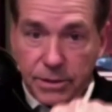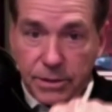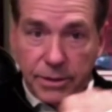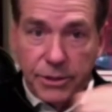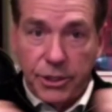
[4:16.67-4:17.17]

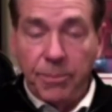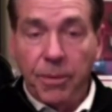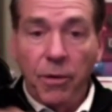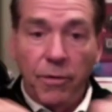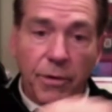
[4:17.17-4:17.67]
going to jump
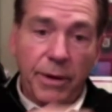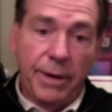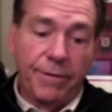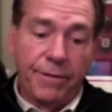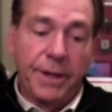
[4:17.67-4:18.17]
over
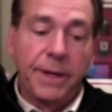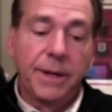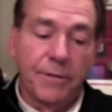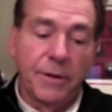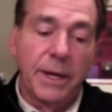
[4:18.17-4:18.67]
and fit
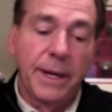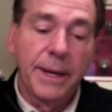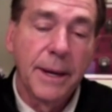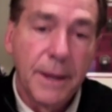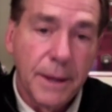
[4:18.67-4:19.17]
differently,
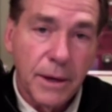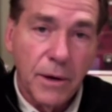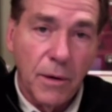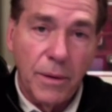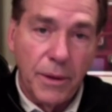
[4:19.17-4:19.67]
you
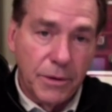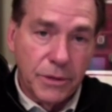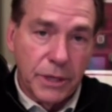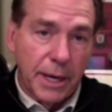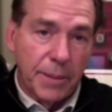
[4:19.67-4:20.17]
know, on
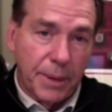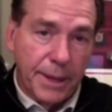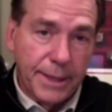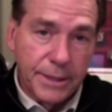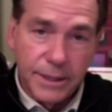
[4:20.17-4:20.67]
those kind of
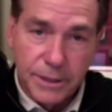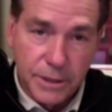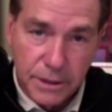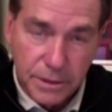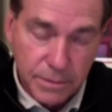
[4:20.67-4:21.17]
plays as
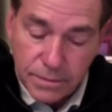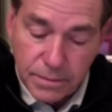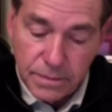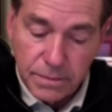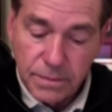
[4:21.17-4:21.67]

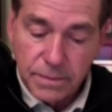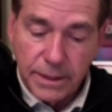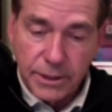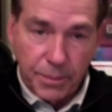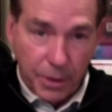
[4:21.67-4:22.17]

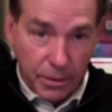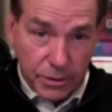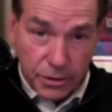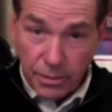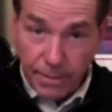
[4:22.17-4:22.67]

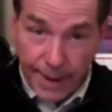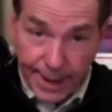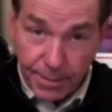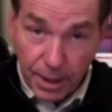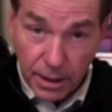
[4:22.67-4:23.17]
opposed to a
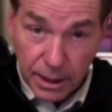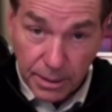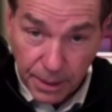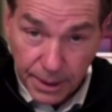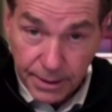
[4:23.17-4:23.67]
man blocking
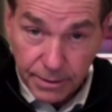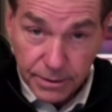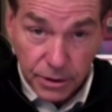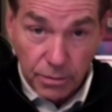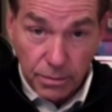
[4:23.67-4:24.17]
play or
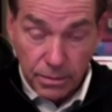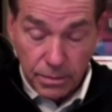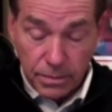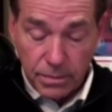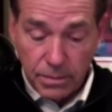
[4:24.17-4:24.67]
zone
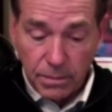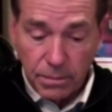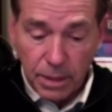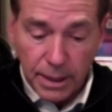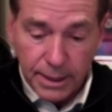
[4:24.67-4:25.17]

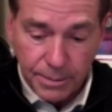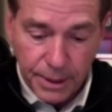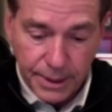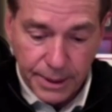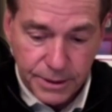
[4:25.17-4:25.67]
blocking
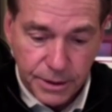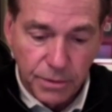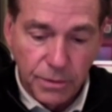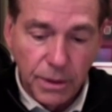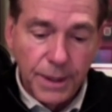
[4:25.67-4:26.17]
play.
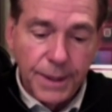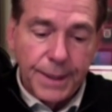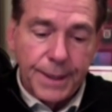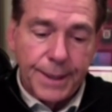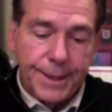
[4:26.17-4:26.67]
So,
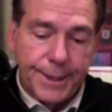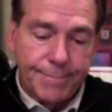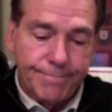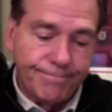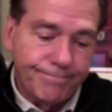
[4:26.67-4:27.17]

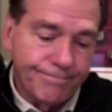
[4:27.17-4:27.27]
you